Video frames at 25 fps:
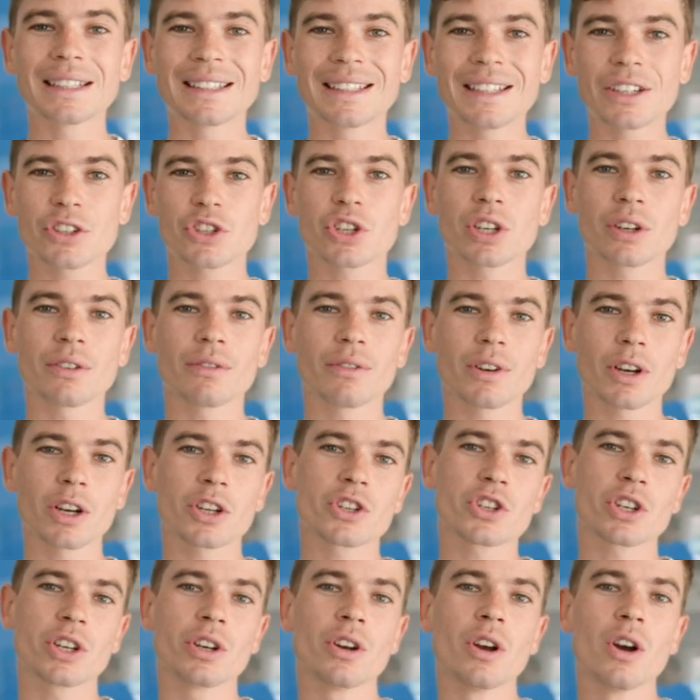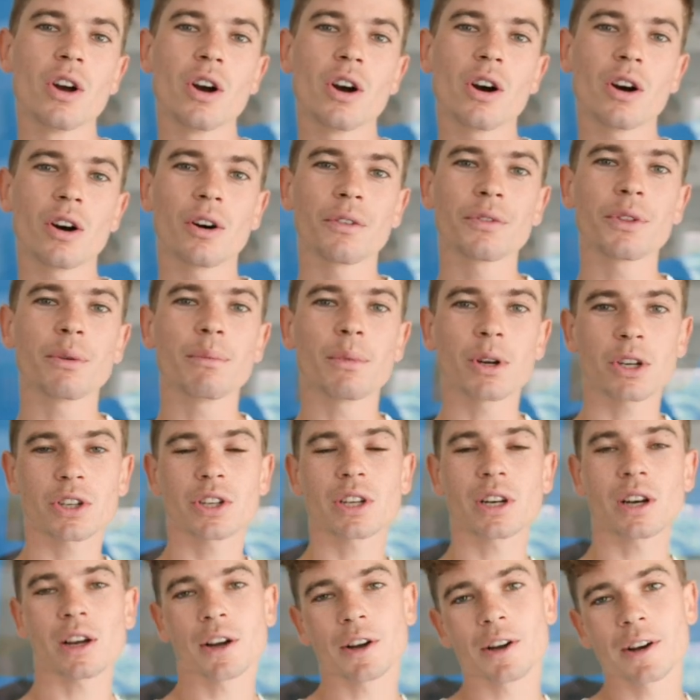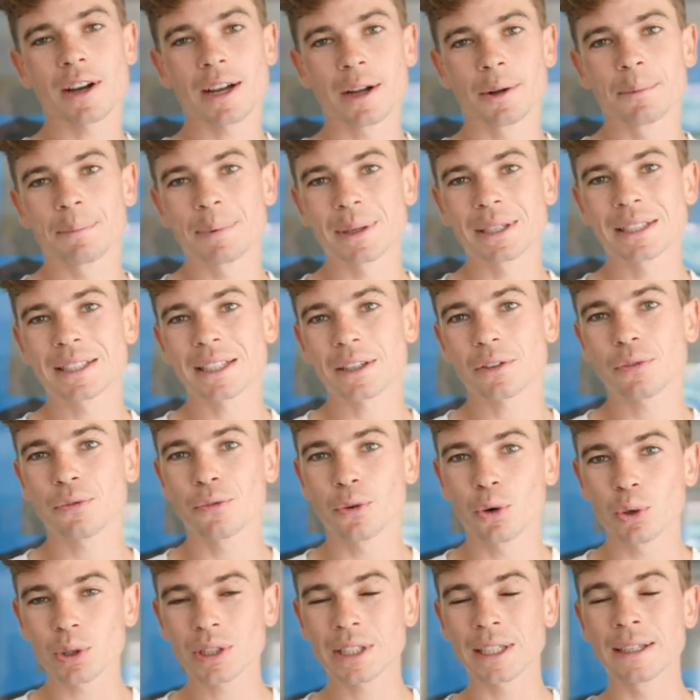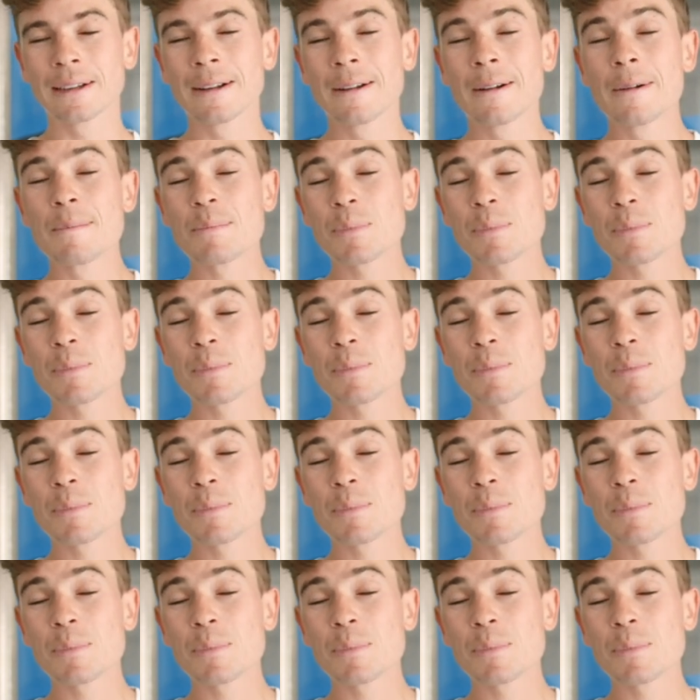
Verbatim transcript: edition version of the Murcielago LP640.